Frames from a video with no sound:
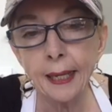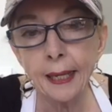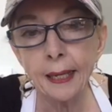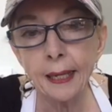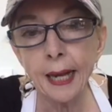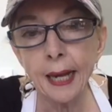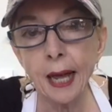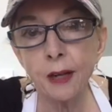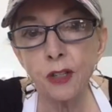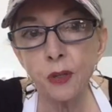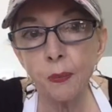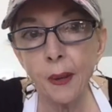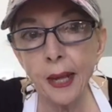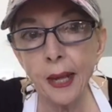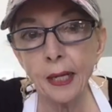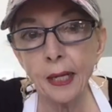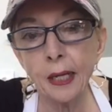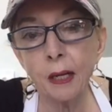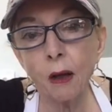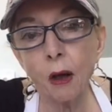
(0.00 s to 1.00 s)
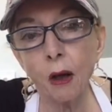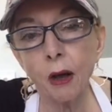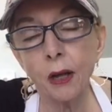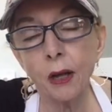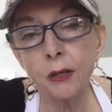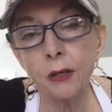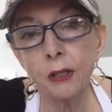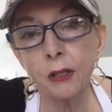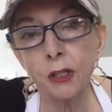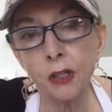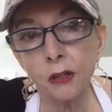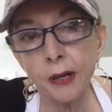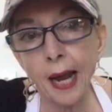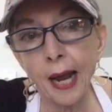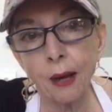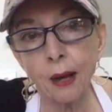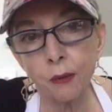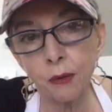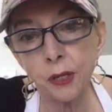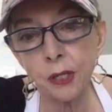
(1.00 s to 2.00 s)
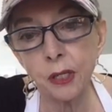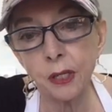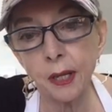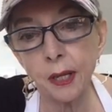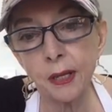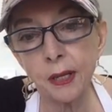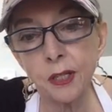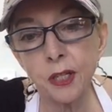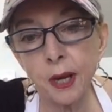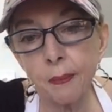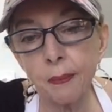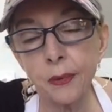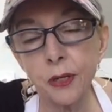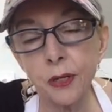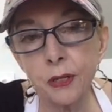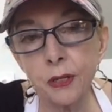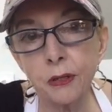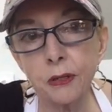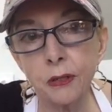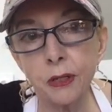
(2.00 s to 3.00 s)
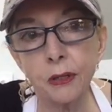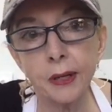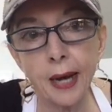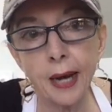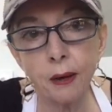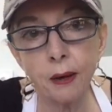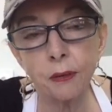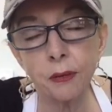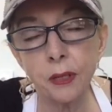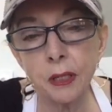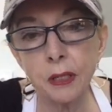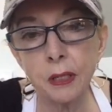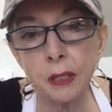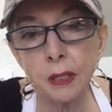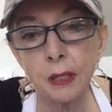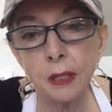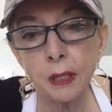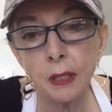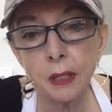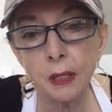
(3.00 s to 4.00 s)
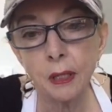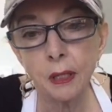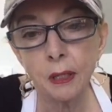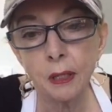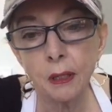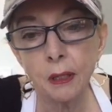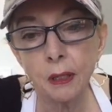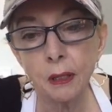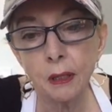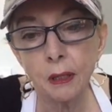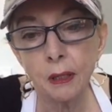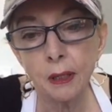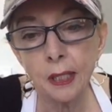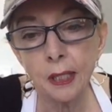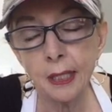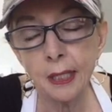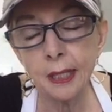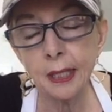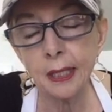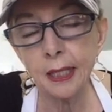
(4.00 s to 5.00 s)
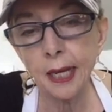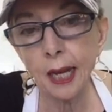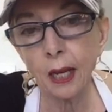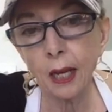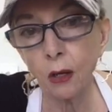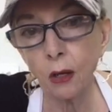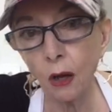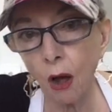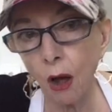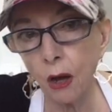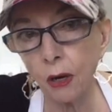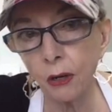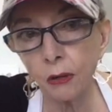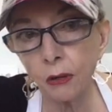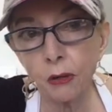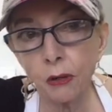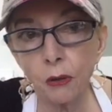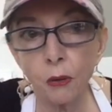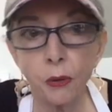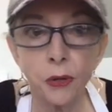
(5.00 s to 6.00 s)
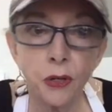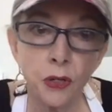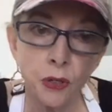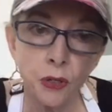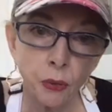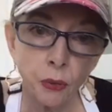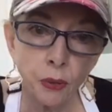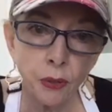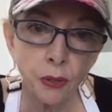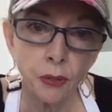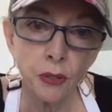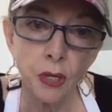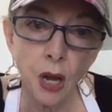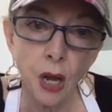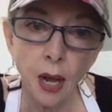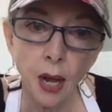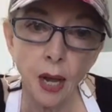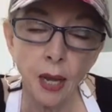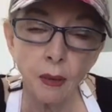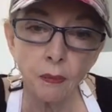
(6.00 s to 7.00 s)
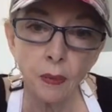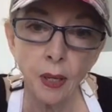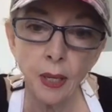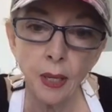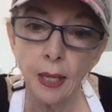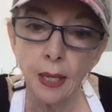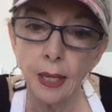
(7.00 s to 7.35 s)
Now, depending on your house and the temperature in your house, this can take longer or shorter time.